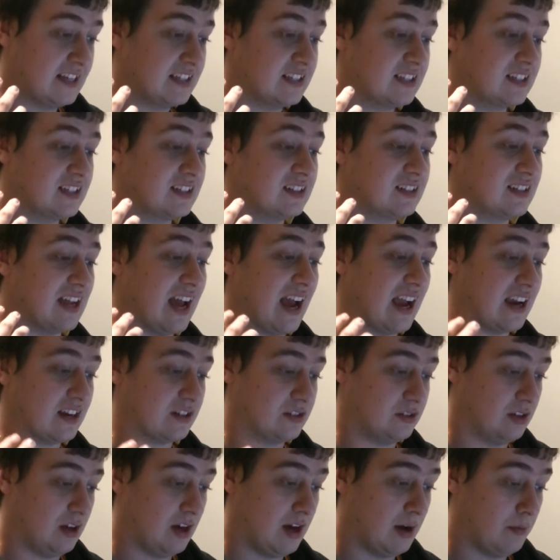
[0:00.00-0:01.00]

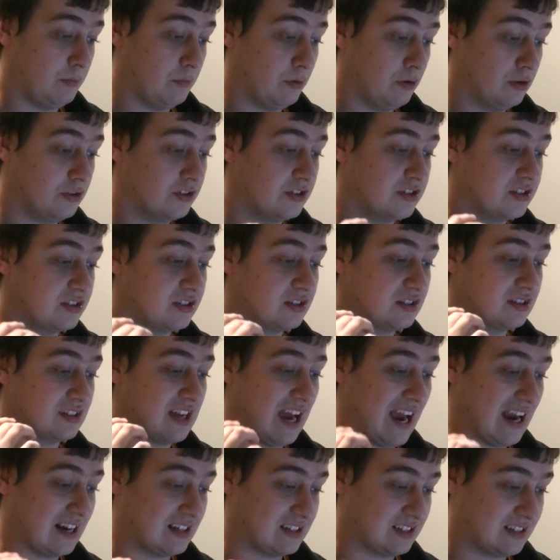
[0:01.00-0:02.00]
stacked and one
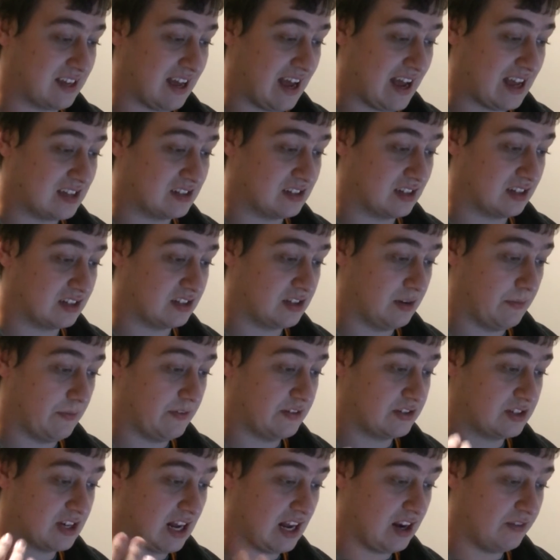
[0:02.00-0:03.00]
stacked cast, like Timothy
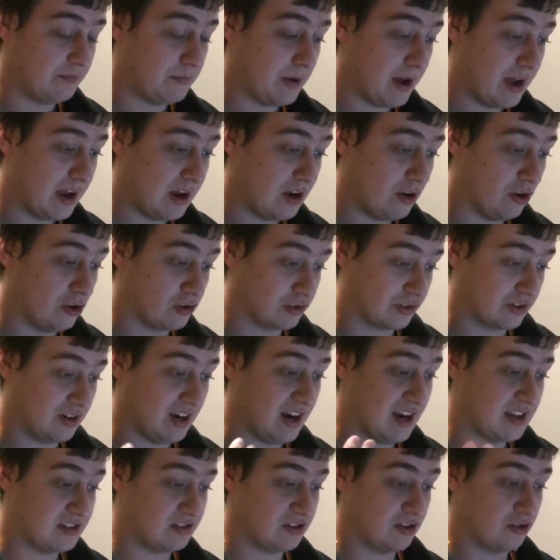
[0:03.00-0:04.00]
Chalamet, Oscar
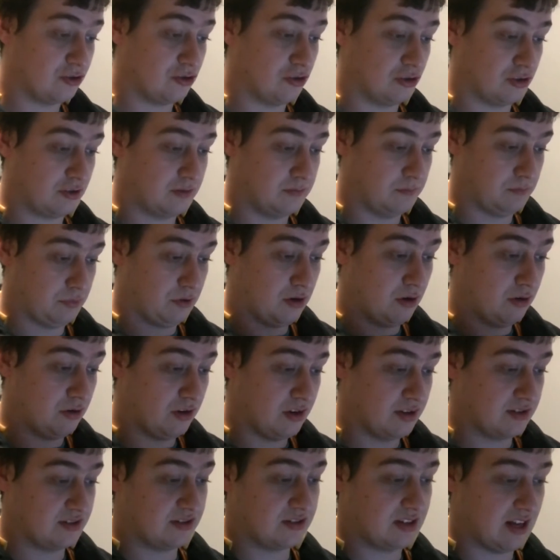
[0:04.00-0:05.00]
Isaac, Josh
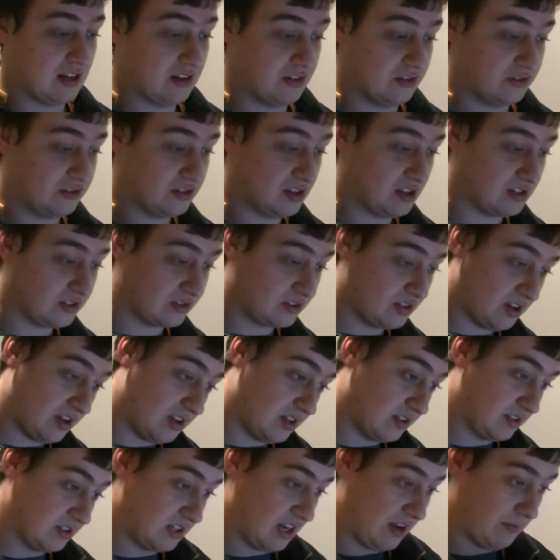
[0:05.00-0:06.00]
Brolin, Stellan
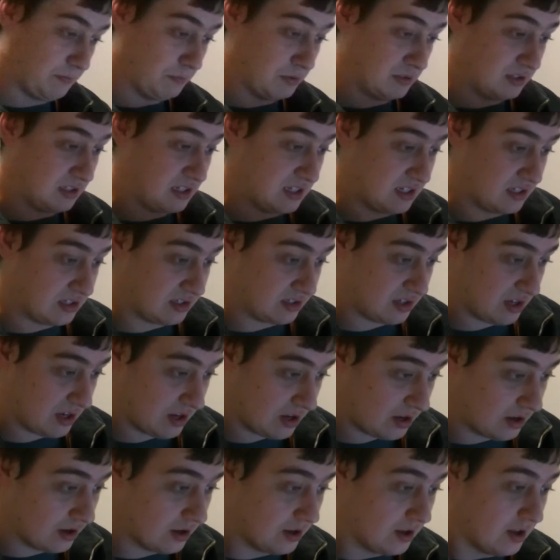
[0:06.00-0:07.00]
Skarsgård, Dave
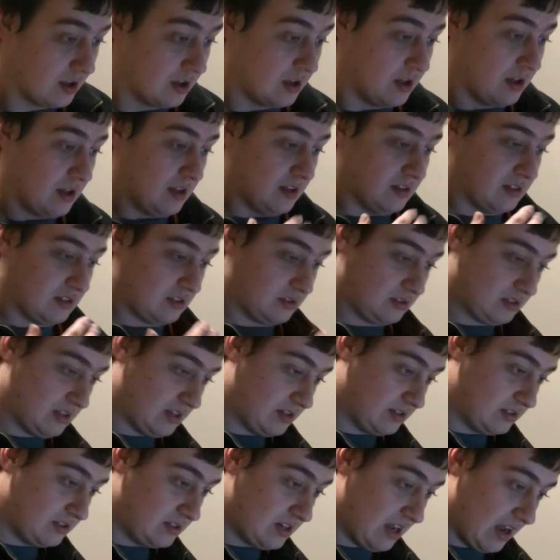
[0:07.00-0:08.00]
Bautista,
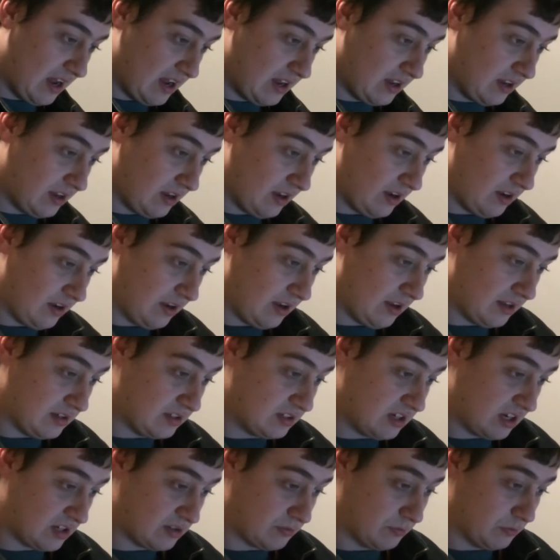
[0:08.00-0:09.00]
Zendaya, and
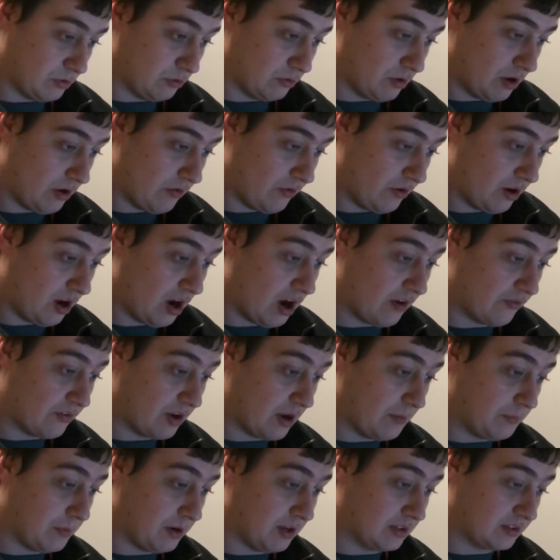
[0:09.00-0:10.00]
Jason Momoa,
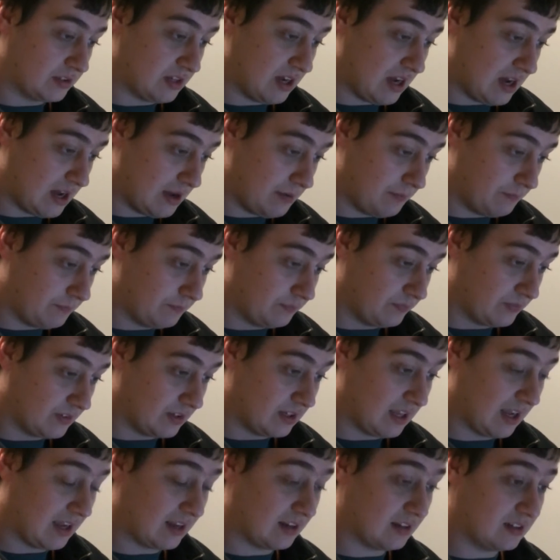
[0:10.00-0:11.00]
Javier Bardem.
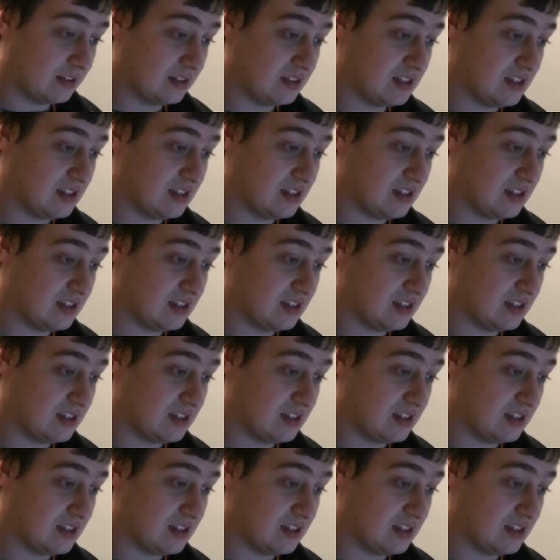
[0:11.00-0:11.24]
Like,